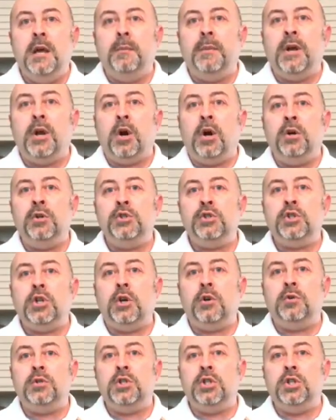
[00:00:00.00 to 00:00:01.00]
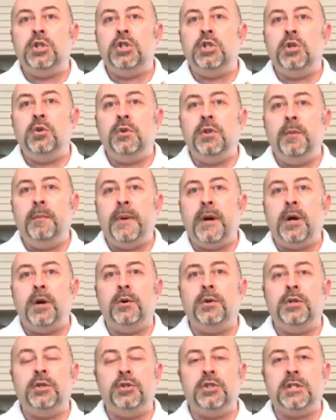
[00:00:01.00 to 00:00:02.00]
But also to do the
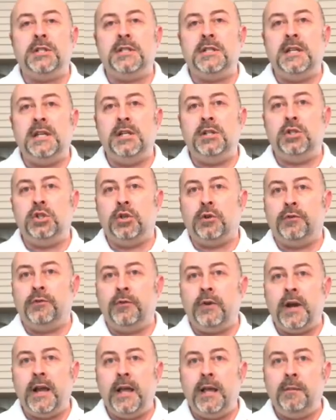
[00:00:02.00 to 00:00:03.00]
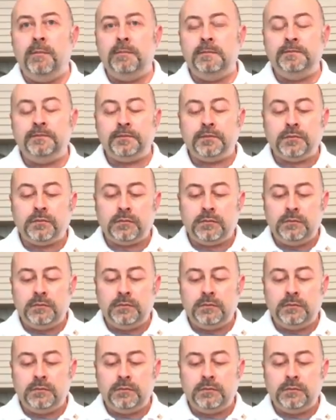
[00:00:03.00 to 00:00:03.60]
bow, you just need your frame,